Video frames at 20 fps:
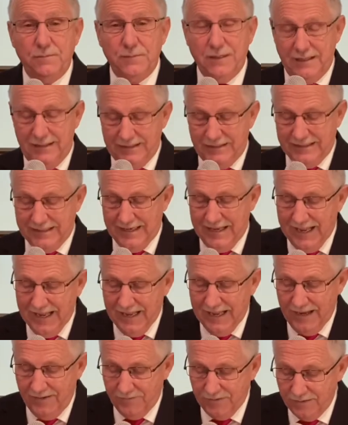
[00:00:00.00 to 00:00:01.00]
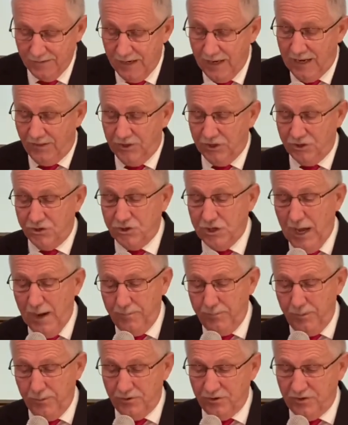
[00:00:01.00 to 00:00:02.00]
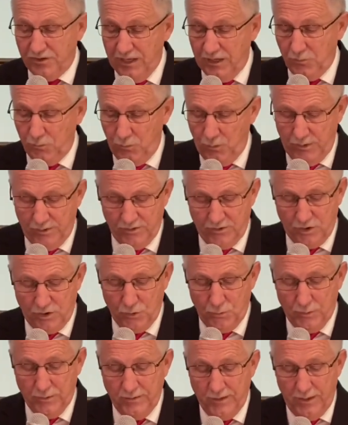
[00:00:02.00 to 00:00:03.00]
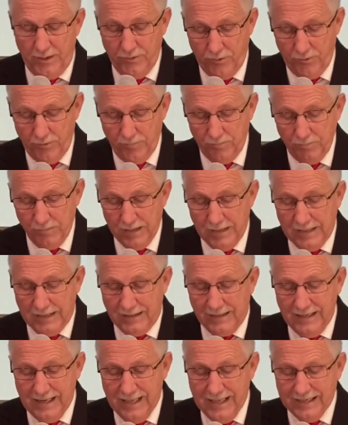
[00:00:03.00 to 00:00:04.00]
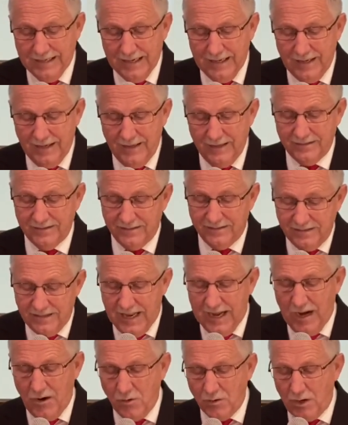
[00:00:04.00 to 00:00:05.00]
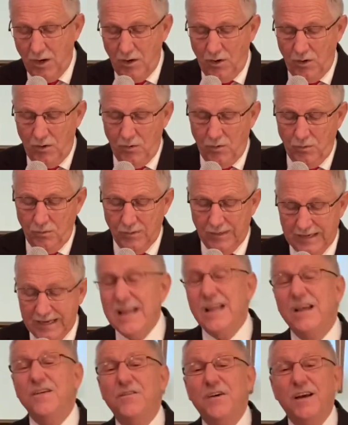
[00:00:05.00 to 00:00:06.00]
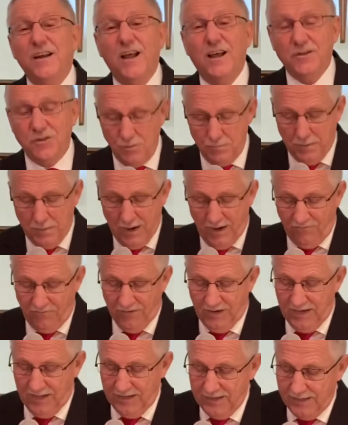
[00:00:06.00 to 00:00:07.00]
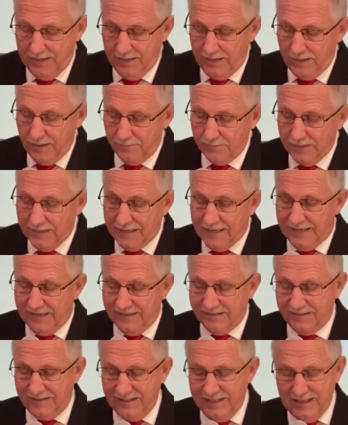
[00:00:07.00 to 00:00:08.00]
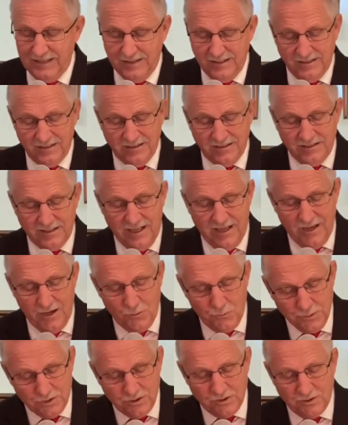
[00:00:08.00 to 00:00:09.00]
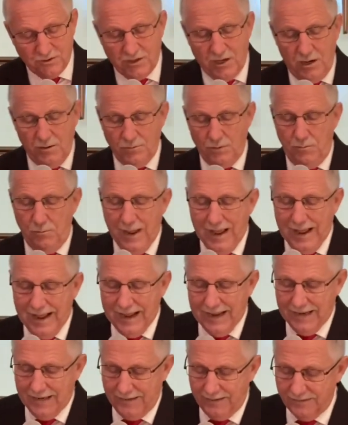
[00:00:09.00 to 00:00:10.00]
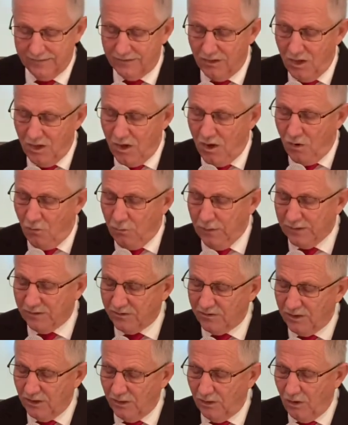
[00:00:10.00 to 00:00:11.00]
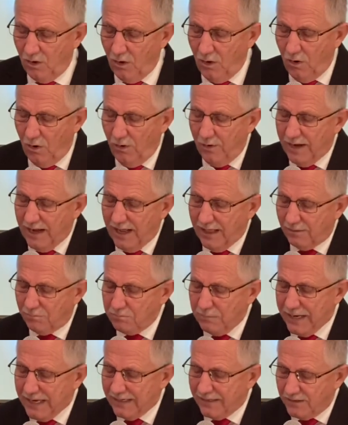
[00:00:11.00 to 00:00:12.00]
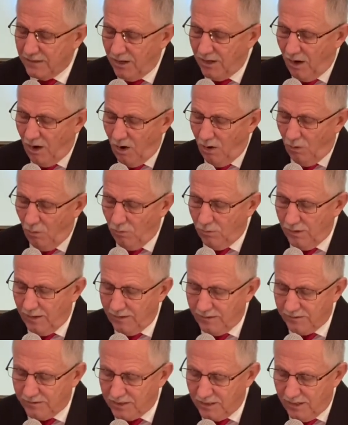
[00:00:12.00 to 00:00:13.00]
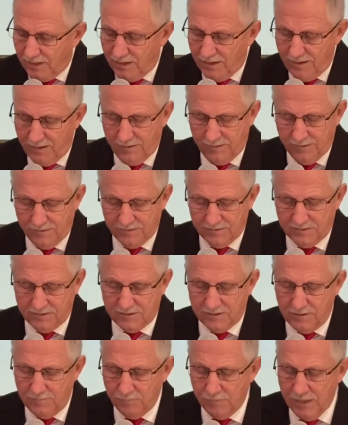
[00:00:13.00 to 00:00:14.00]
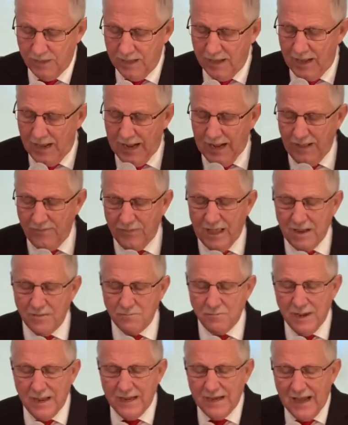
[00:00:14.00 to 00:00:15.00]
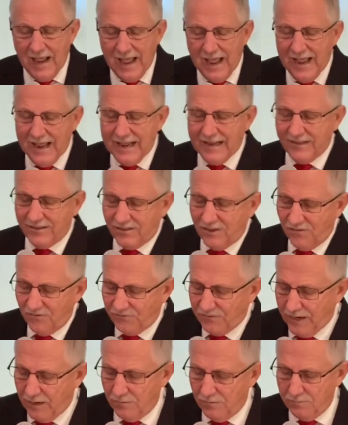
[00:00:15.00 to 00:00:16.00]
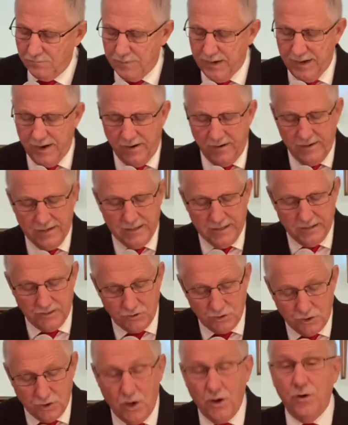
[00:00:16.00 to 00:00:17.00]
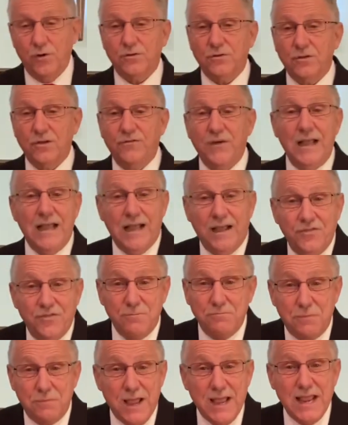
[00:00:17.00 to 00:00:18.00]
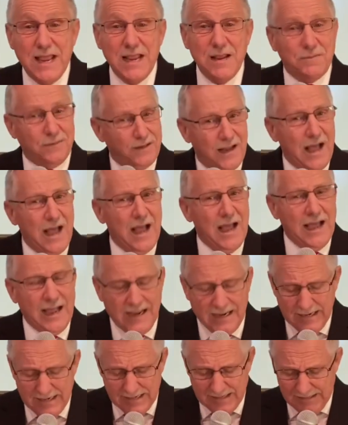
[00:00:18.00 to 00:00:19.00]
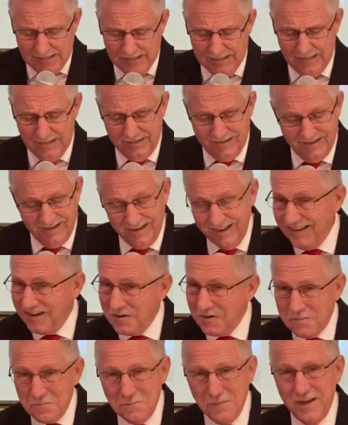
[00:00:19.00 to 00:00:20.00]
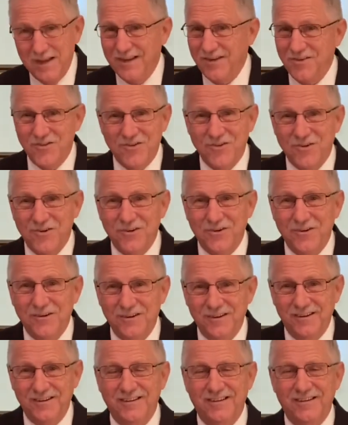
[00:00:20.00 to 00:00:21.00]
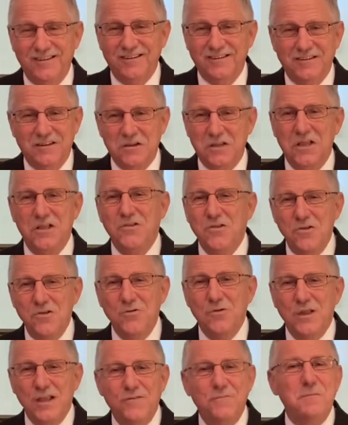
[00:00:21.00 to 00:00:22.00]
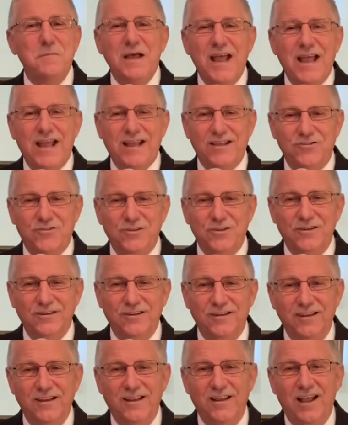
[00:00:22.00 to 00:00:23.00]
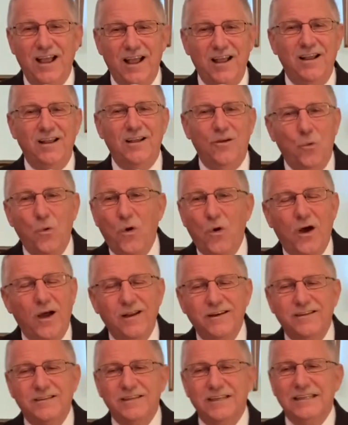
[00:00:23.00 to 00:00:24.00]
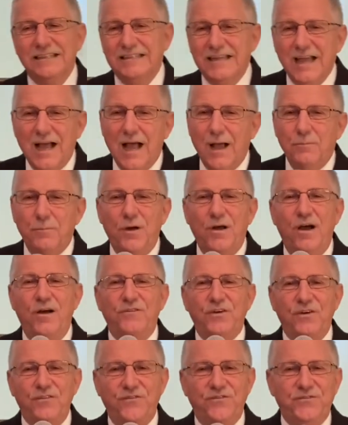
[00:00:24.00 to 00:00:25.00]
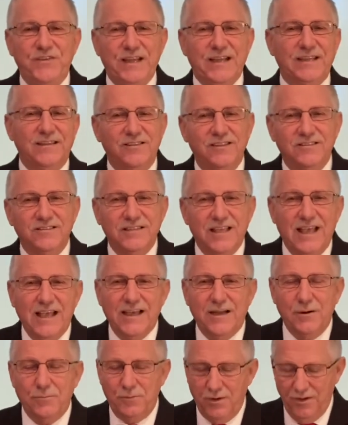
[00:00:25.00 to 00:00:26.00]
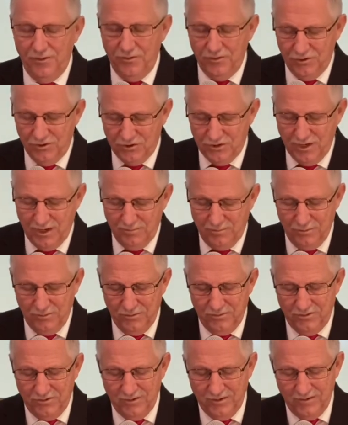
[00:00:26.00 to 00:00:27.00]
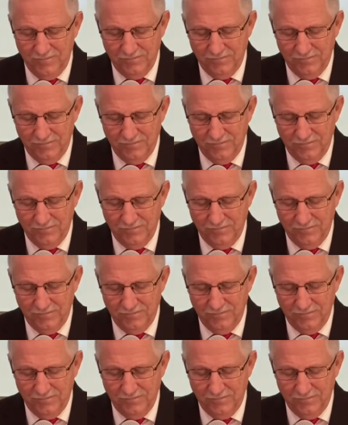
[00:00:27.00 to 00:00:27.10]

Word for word: into heaven, the shepherds said one to another, let us now go even unto Bethlehem and see this thing which has come to pass, which the Lord hath made known unto us. And they made haste and found Mary and Joseph and the babe lying in a manger. Can you imagine what type of effect this had upon the shepherds?